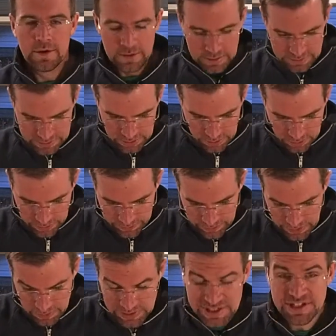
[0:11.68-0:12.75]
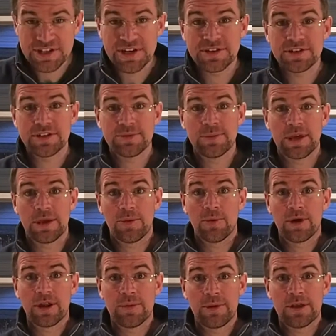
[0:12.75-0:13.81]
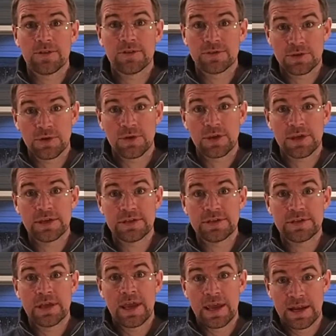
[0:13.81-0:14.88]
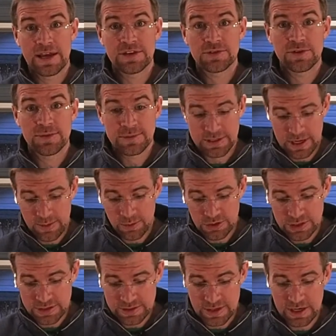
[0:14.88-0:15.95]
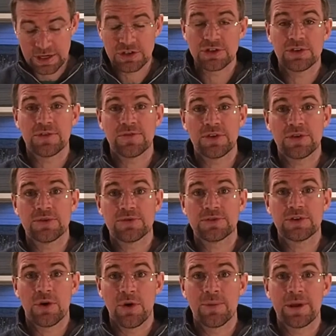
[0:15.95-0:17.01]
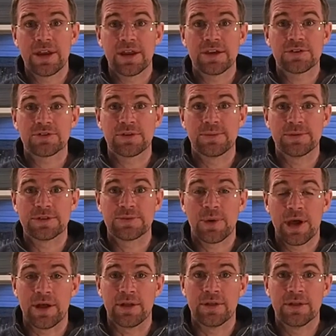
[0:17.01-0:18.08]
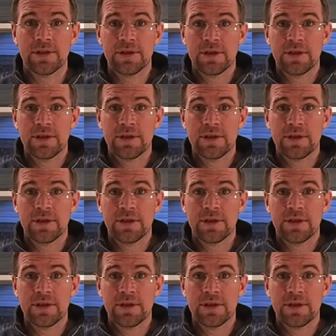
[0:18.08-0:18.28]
So it was suggested to me when I made those cookies and ice cream sandwiches that I should have used homemade ice cream as well.